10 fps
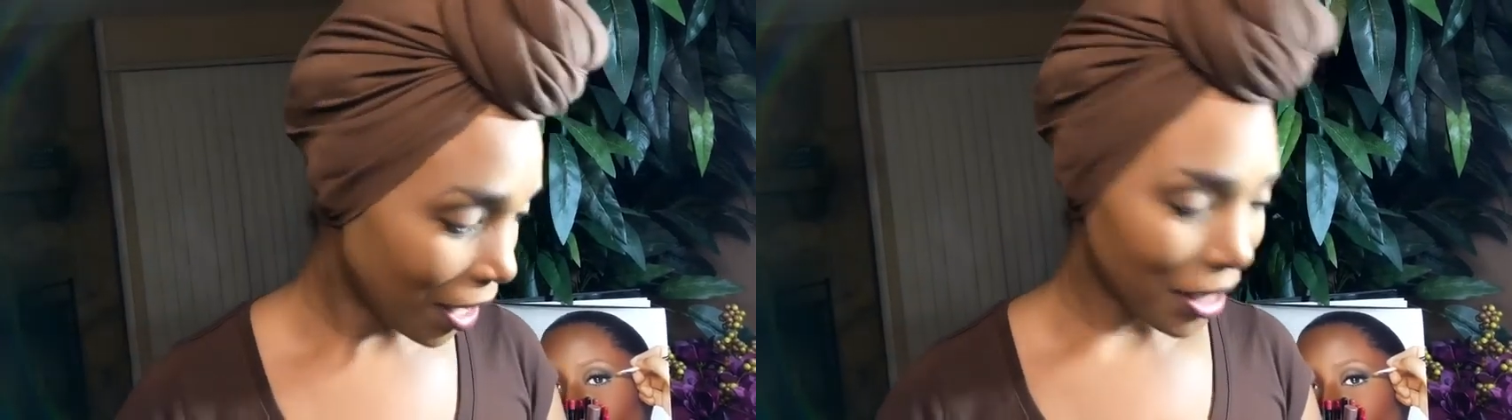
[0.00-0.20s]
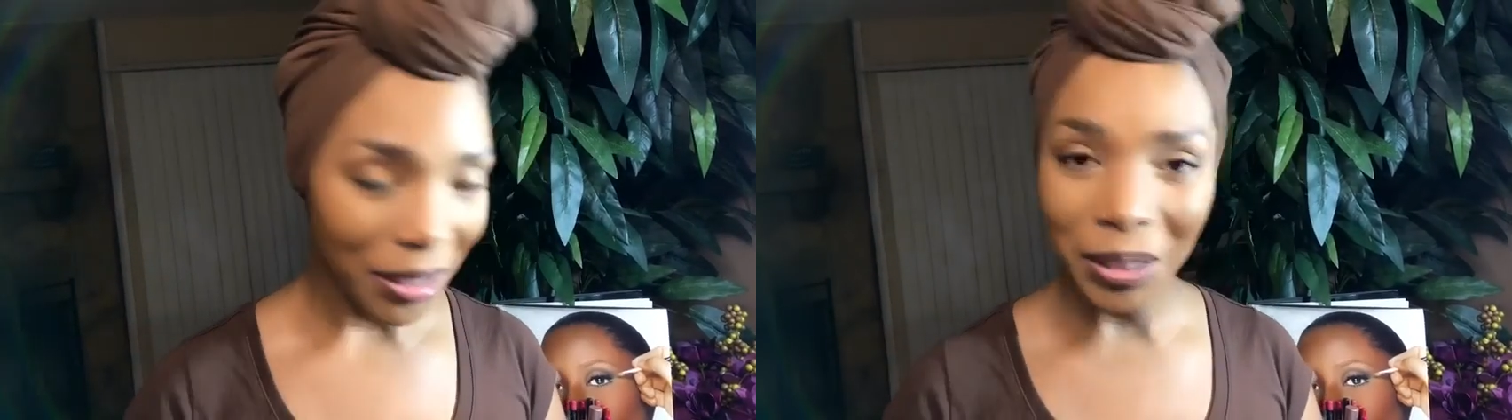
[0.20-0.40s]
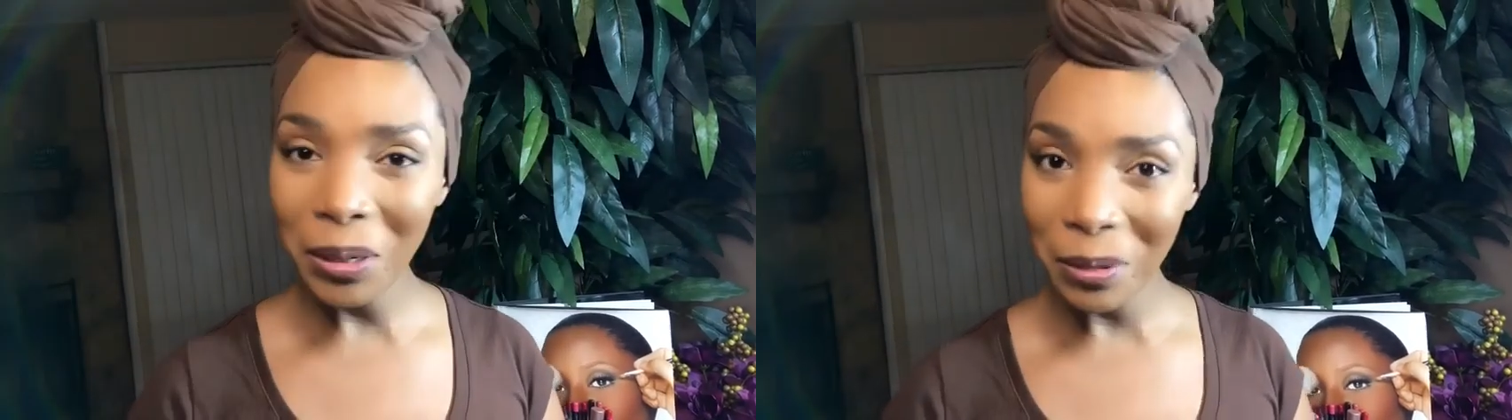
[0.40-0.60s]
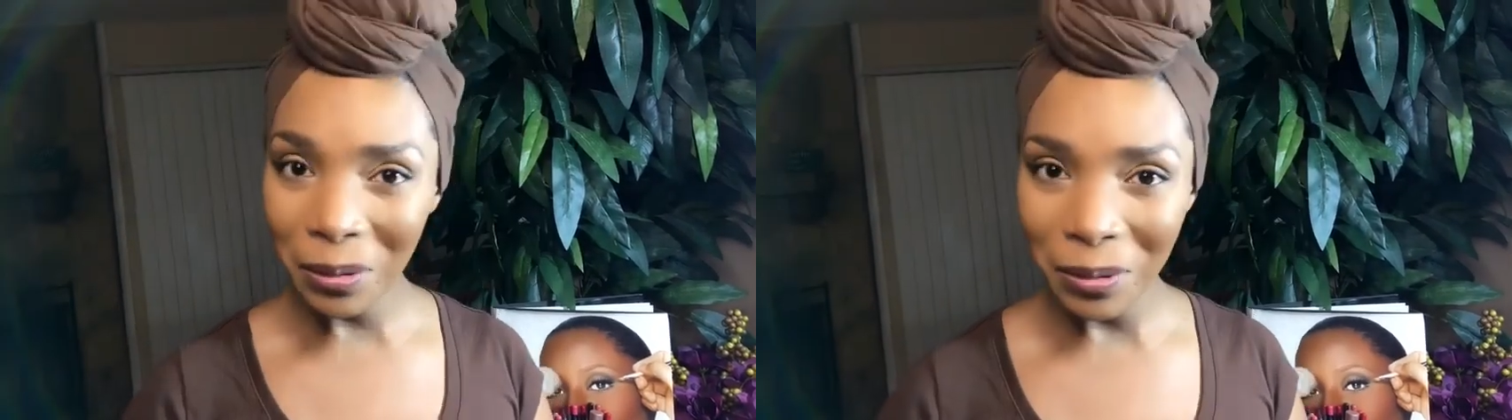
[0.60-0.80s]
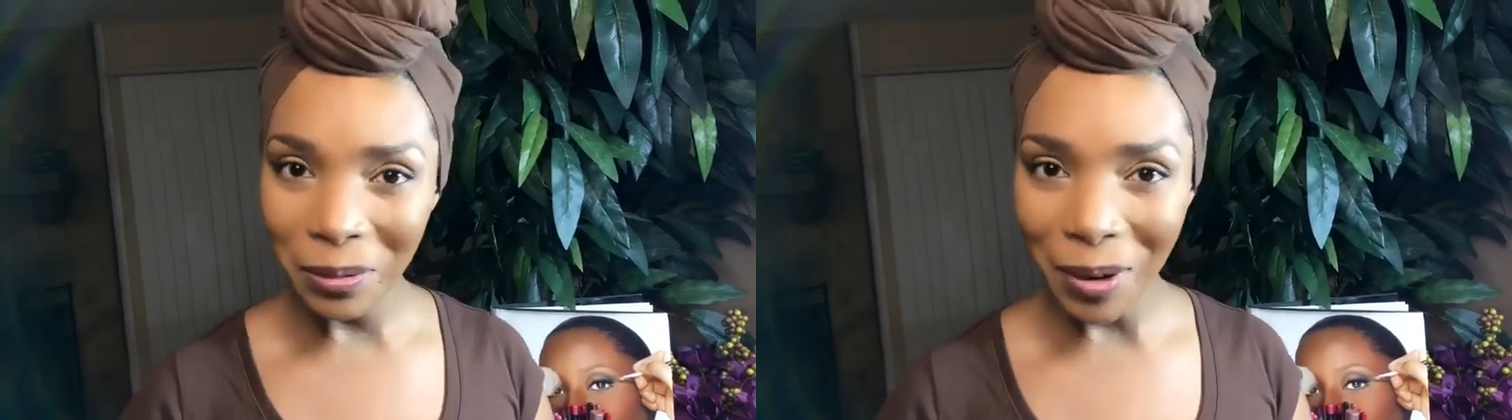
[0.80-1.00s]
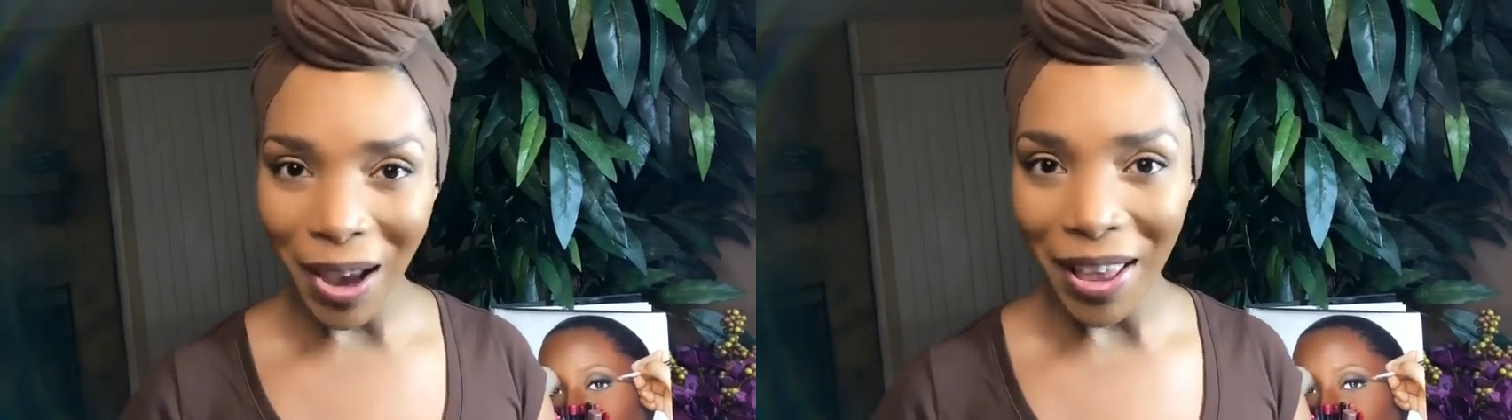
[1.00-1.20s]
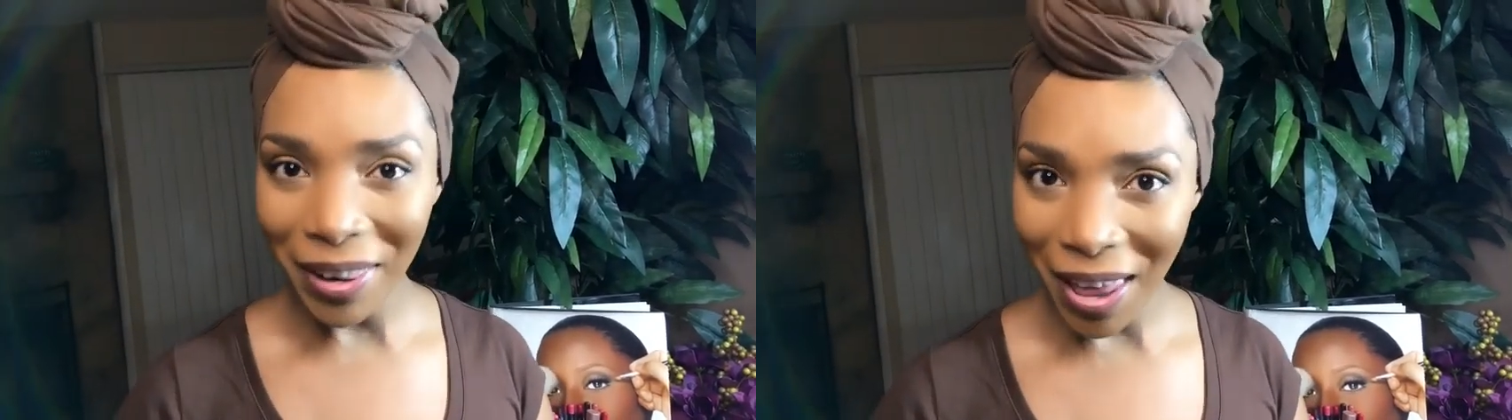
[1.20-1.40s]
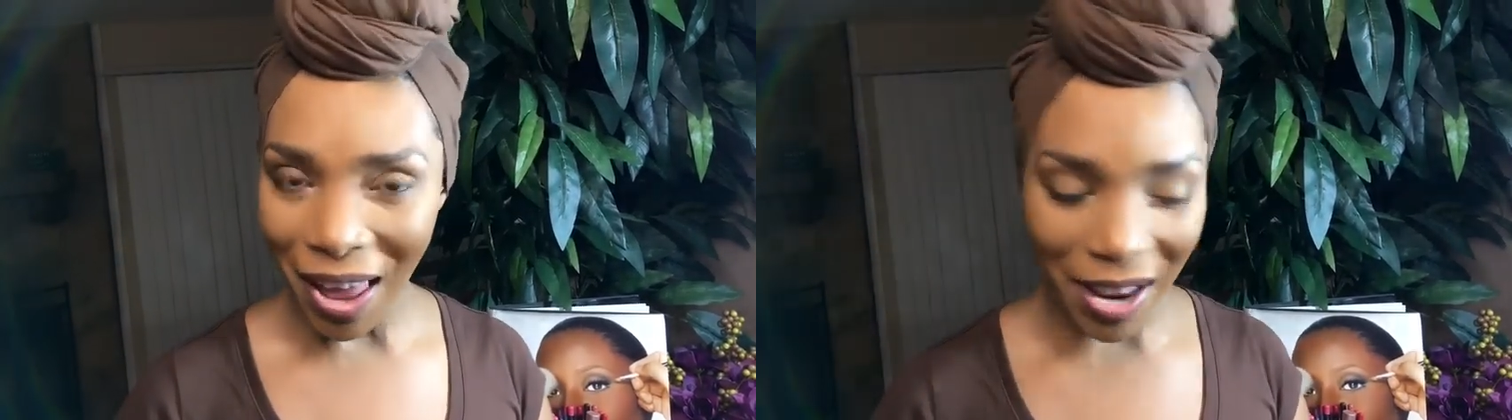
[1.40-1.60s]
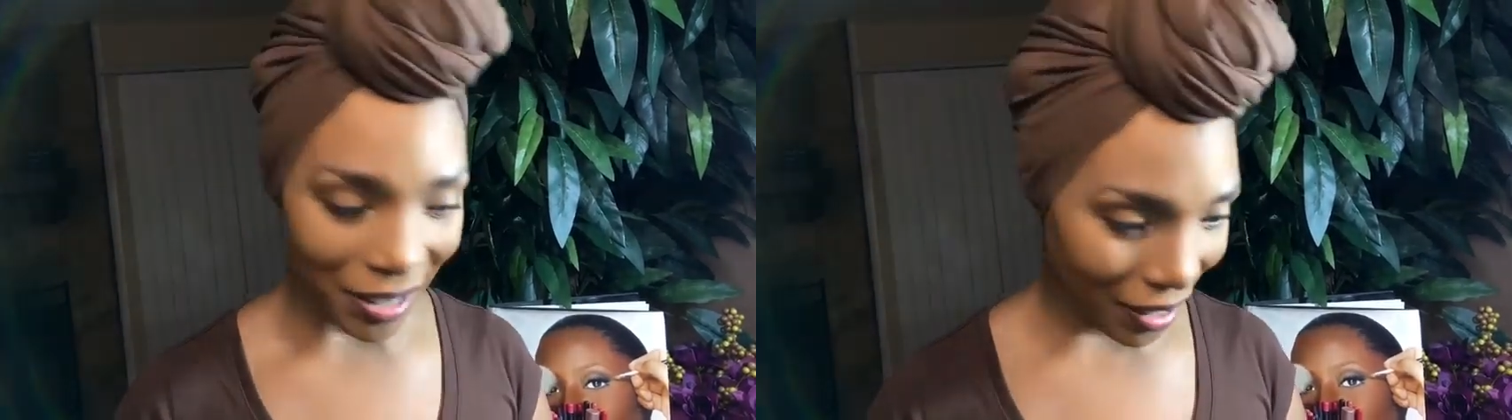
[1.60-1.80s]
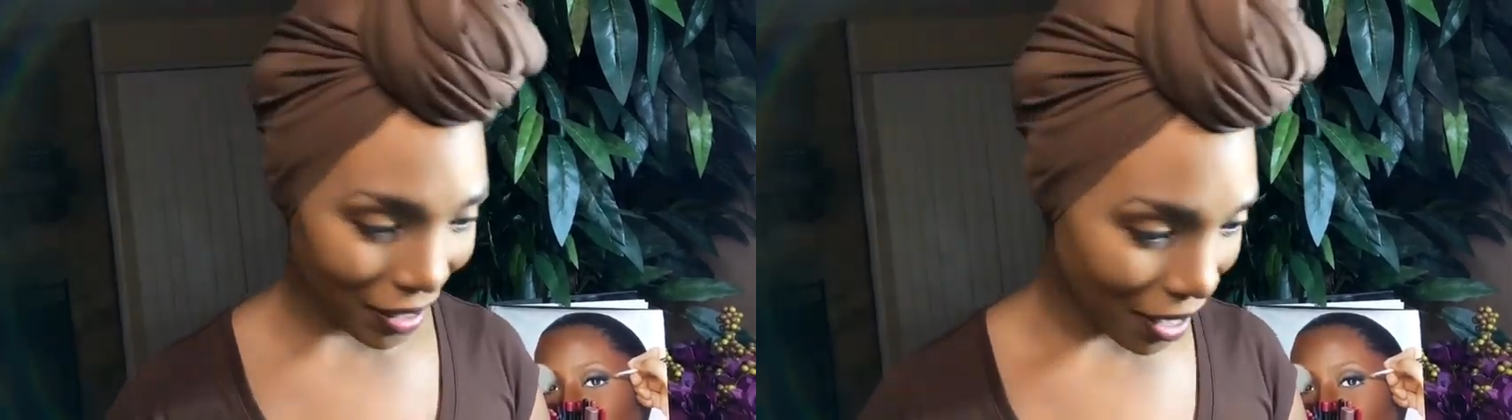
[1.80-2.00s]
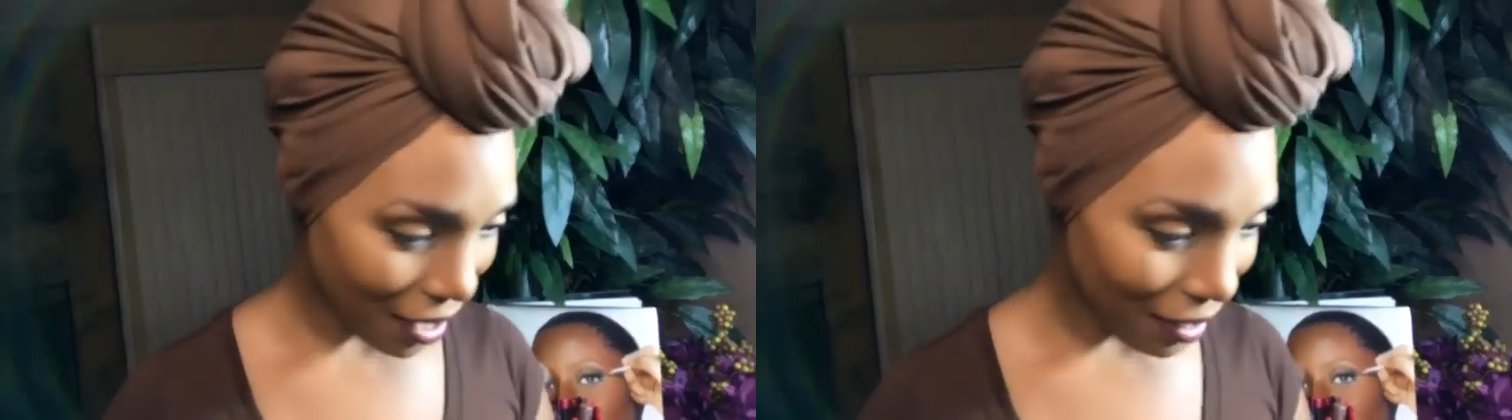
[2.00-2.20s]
that's cool. I likes it.